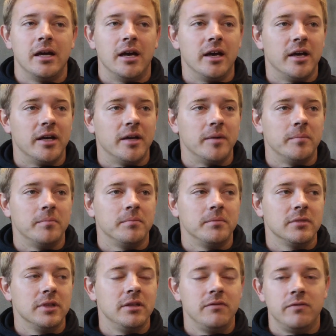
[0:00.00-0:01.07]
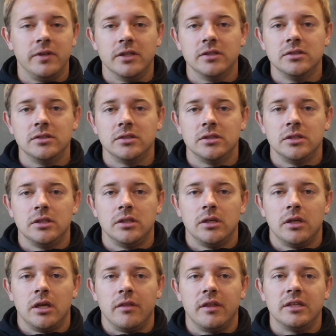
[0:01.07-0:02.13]
Um, Linfield,
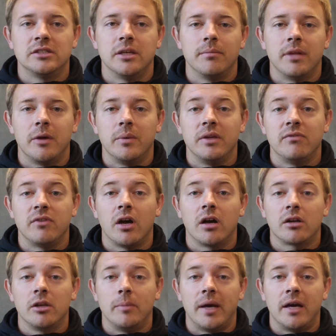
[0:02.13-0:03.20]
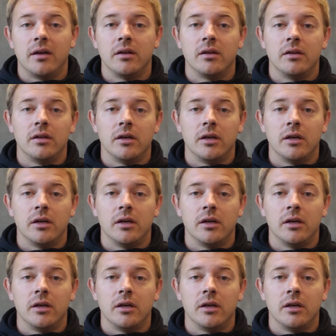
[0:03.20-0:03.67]
think something that we've talked about,